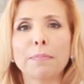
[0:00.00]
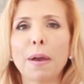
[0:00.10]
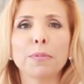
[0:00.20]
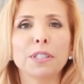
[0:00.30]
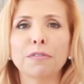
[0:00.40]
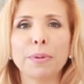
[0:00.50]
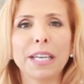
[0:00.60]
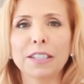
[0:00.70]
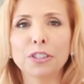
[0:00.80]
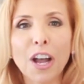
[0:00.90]
memories of
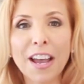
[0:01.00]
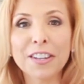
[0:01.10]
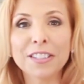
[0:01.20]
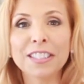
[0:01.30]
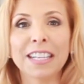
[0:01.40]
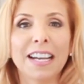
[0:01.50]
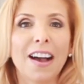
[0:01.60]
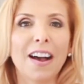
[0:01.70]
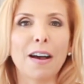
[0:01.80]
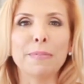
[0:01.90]
being a child.
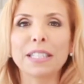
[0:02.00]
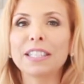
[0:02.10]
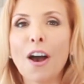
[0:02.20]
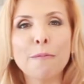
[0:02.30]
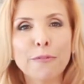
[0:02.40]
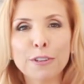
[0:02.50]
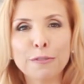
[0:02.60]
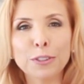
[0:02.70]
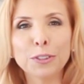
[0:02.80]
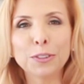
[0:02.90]
It's comfort
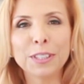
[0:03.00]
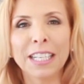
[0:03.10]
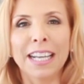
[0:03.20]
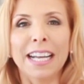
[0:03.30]
food.